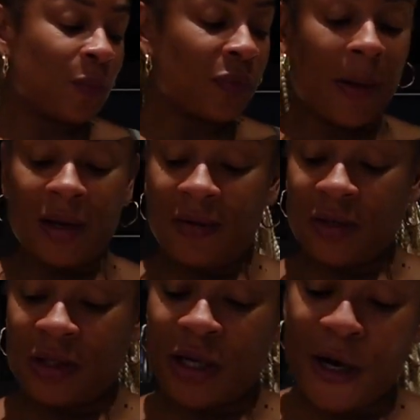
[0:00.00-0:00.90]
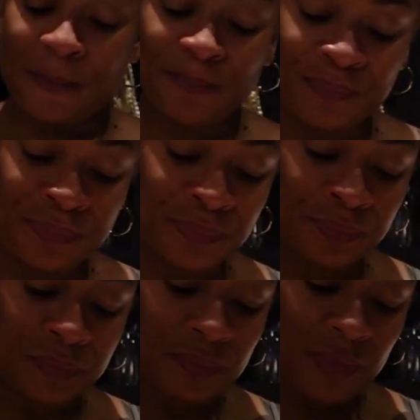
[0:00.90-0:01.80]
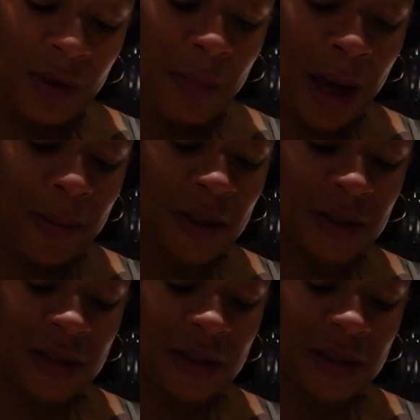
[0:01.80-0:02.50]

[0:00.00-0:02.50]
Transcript: I'm gonna give it a stir, pop it on the